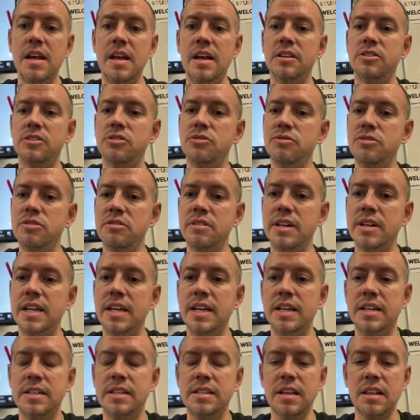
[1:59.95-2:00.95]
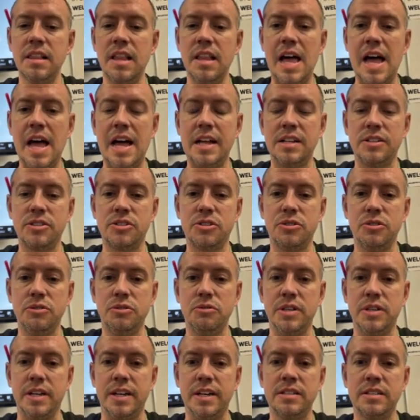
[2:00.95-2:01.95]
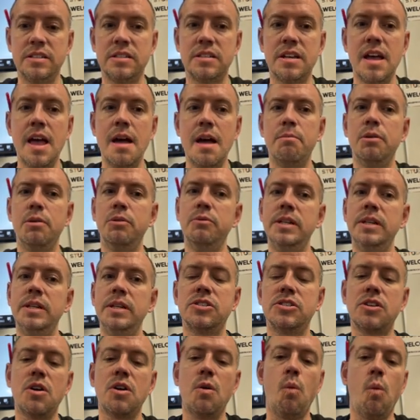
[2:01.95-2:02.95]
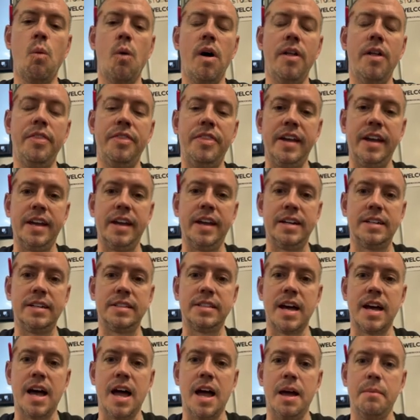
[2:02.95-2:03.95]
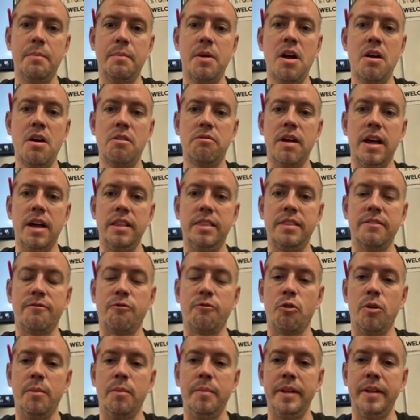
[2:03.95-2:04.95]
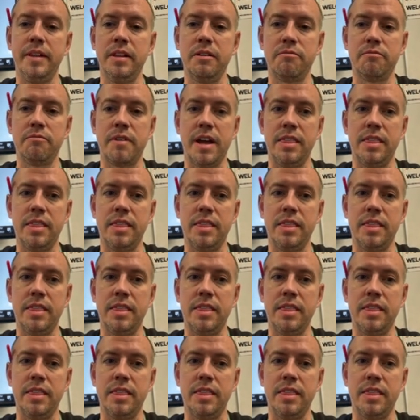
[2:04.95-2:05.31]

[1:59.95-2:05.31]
So there is a lot to this, but we go one thing at a time. Write the formula,